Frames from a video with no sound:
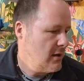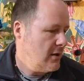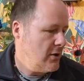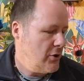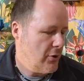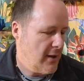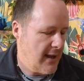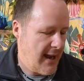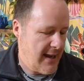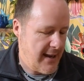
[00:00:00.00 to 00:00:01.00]

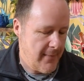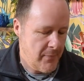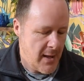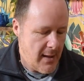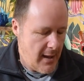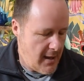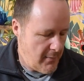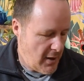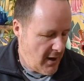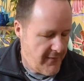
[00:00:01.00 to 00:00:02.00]
ukulele.
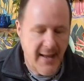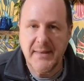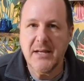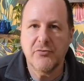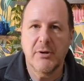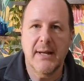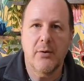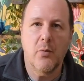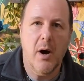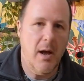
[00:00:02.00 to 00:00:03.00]
I've had this for a
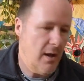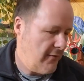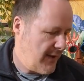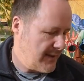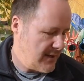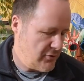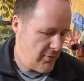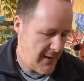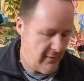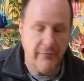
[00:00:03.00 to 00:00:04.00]
little while. I've had this for
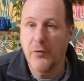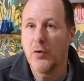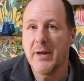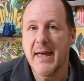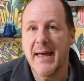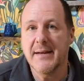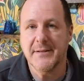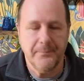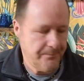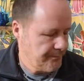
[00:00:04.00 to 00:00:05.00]
about 4 years,
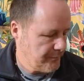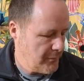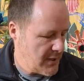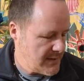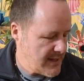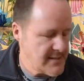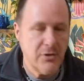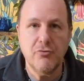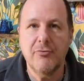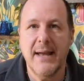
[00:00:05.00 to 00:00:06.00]
but they're
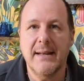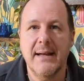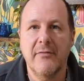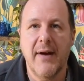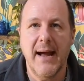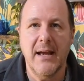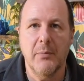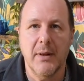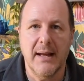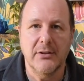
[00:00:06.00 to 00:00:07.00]
still readily
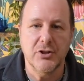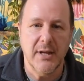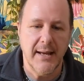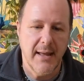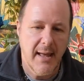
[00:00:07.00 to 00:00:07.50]
available actually.